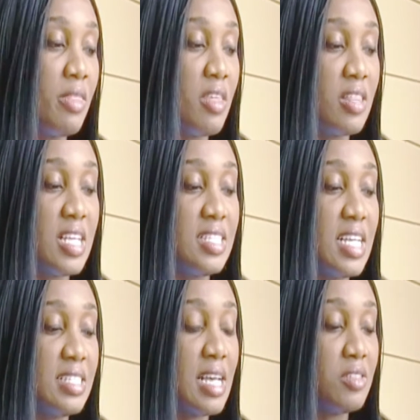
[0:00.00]
one thing that
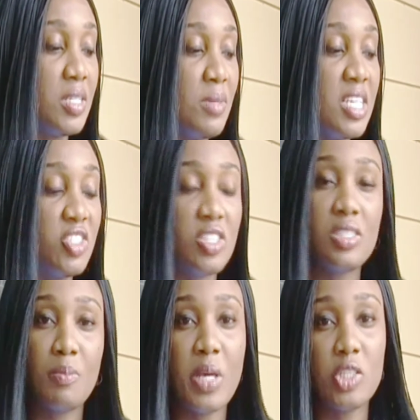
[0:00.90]
stands out to me is
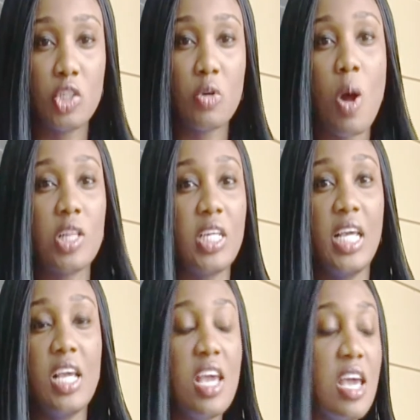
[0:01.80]
just the picture
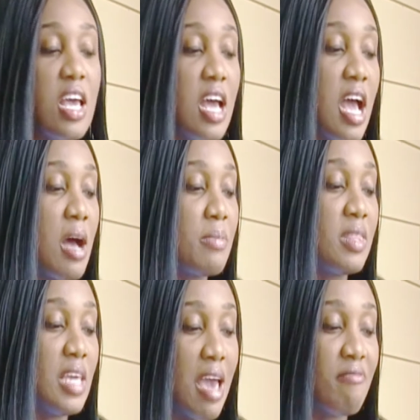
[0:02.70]
quality,
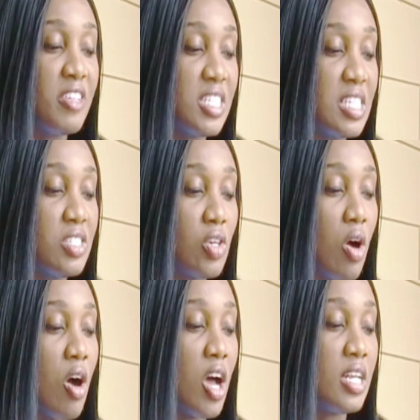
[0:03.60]
the emphasis
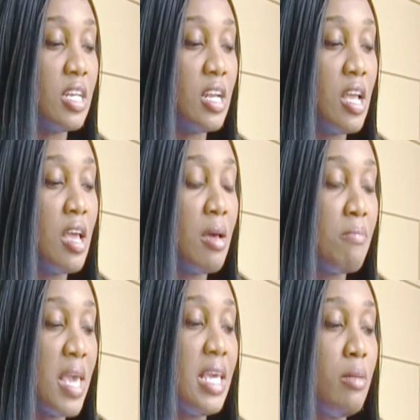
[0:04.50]
on
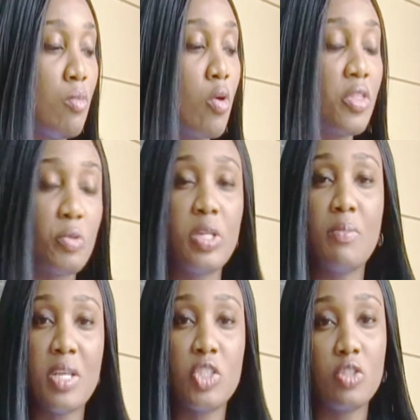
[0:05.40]
making more
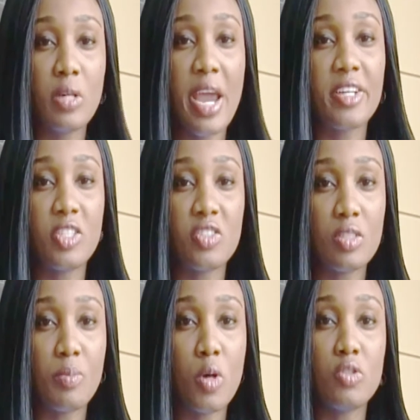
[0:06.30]
three-dimensional
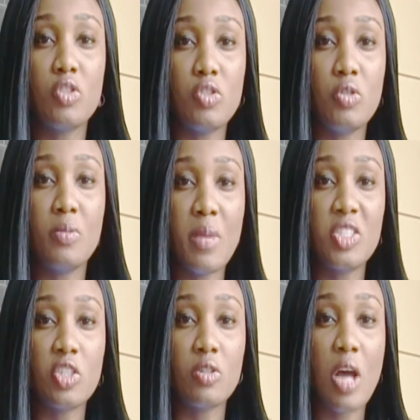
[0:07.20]
characters as opposed to
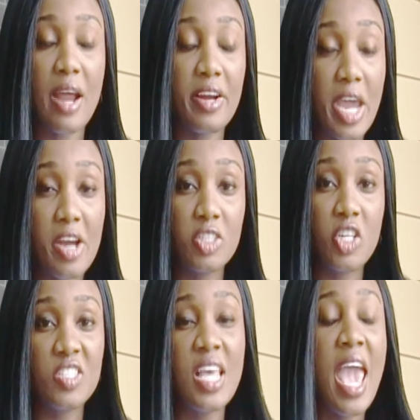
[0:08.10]
two-dimensional
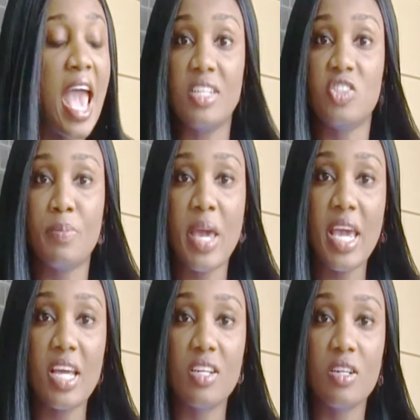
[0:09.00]
characters made in
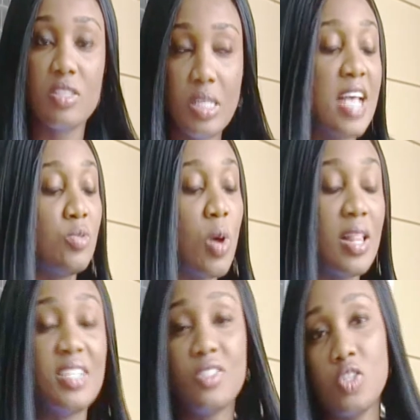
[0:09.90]
Japan, as
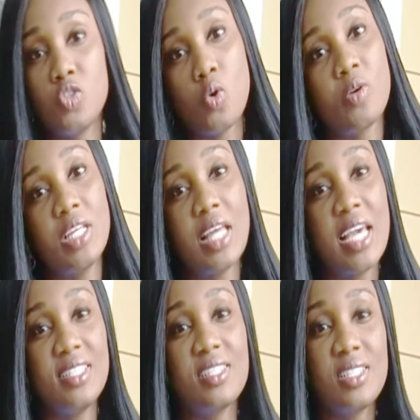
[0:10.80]
well as the
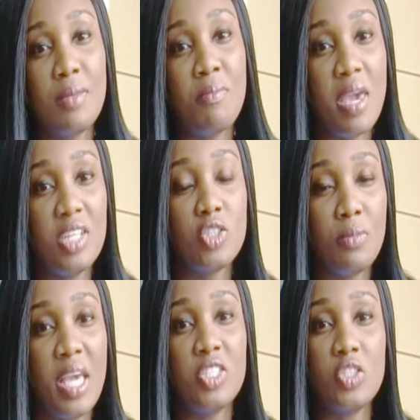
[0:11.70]
storylines. So that's a
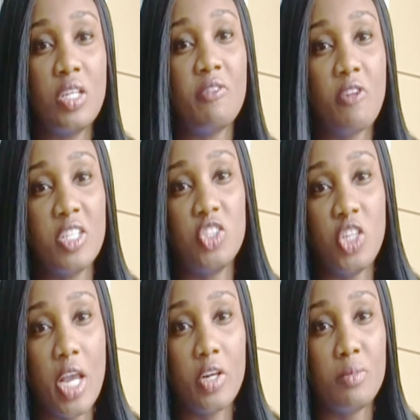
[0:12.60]
major
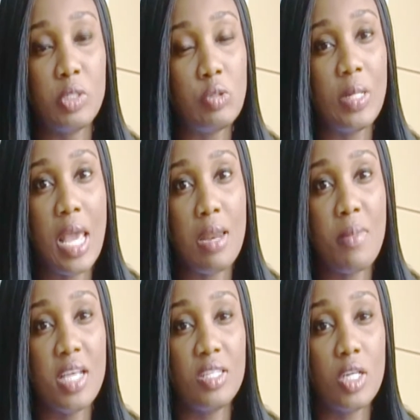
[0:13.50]
differentiator between
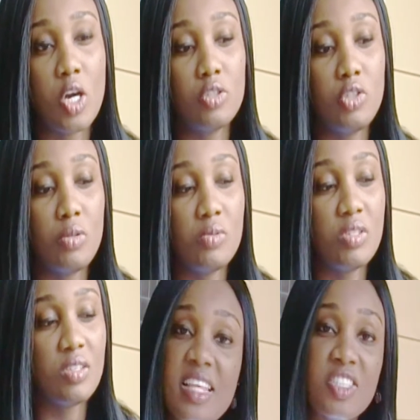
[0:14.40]
animes and
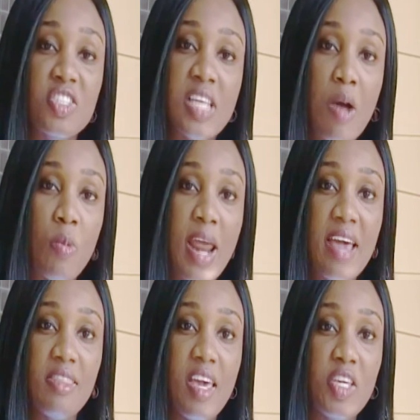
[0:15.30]
cartoons. That's just what
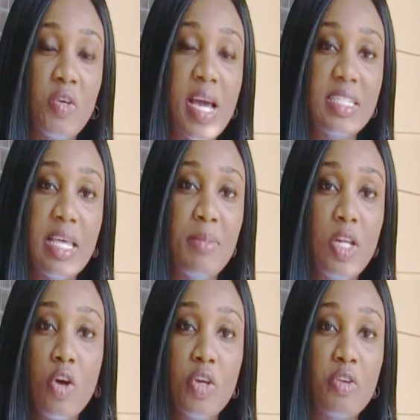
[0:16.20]
I think. You guys, let me
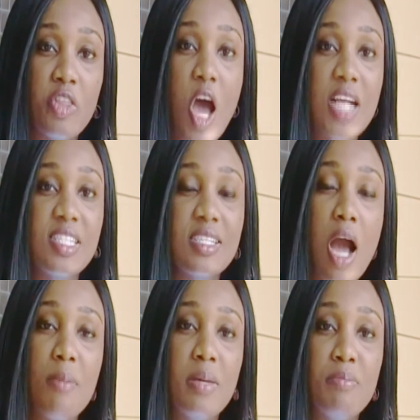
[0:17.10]
know your thoughts.
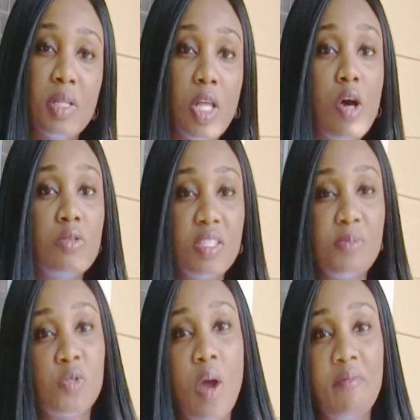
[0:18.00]
Comment below,
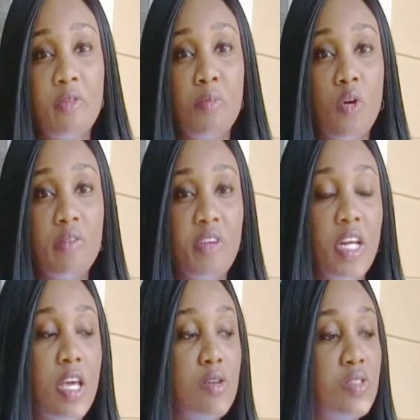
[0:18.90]
subscribe for more
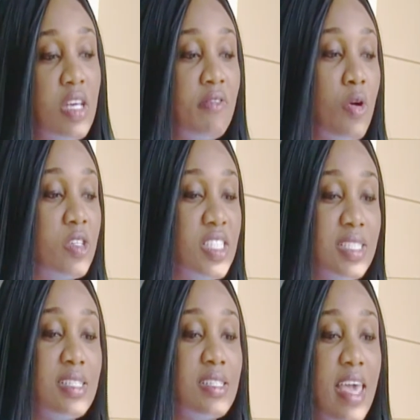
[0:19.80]
videos. Of course,
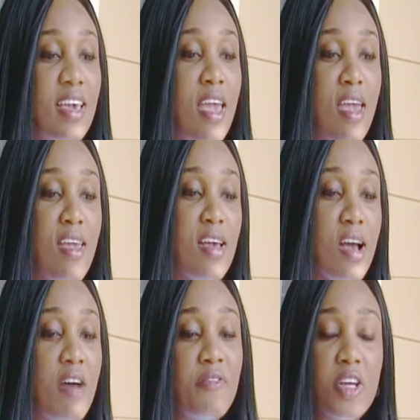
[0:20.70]
this is like
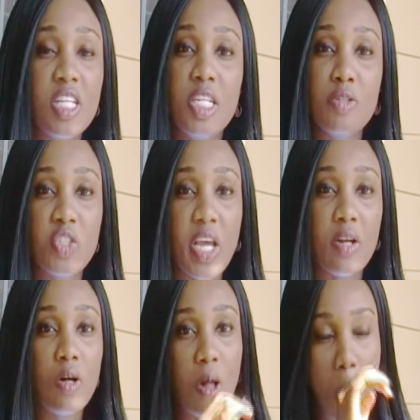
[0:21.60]
a fairly new
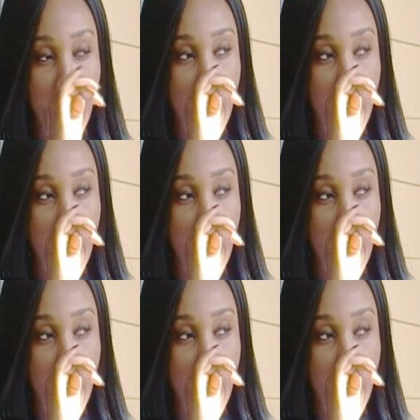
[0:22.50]
channel,